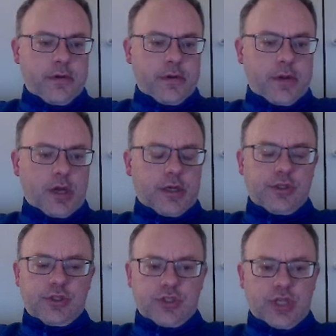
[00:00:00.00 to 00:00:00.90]
I can
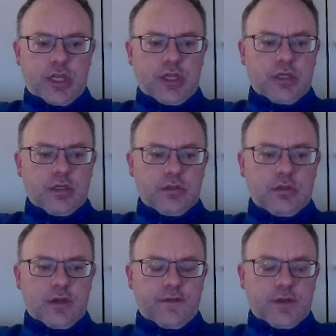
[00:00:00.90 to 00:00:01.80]
just take,
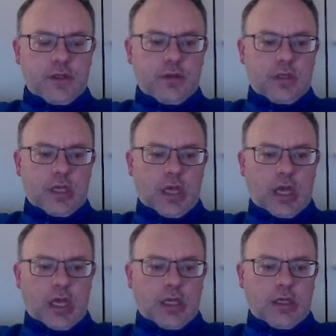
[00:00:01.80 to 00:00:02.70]
I think,
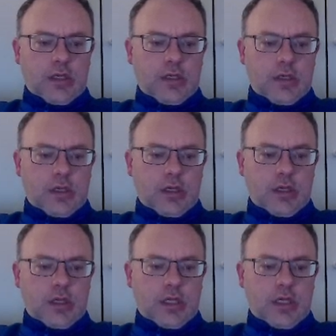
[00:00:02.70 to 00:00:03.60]
and
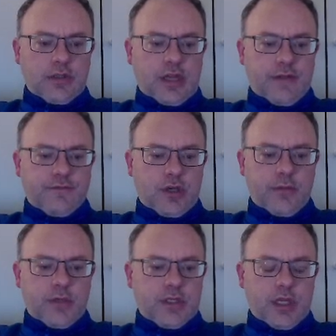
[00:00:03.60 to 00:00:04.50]
he doesn't have time
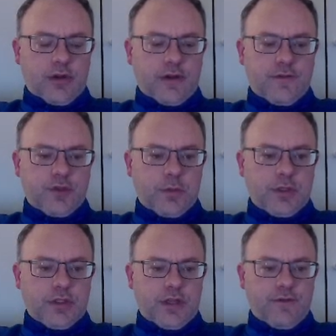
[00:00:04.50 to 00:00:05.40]
to take on f2
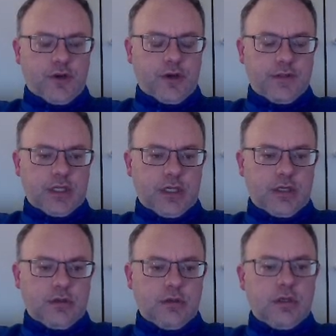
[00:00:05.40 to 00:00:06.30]
because e5 is
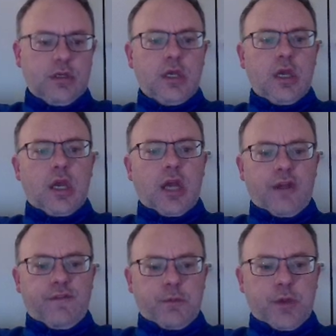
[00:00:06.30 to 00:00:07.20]
hanging, and
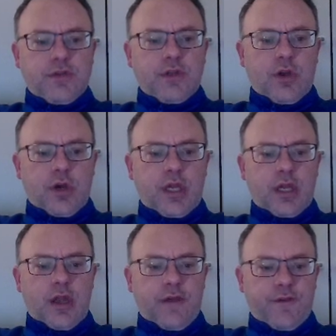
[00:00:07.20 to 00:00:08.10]
if he moves the knight,
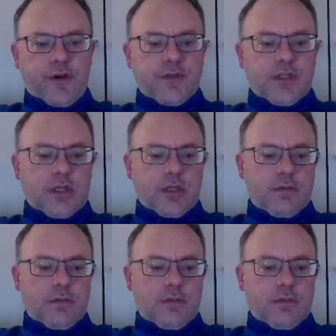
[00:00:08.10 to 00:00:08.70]
then f5 is hanging.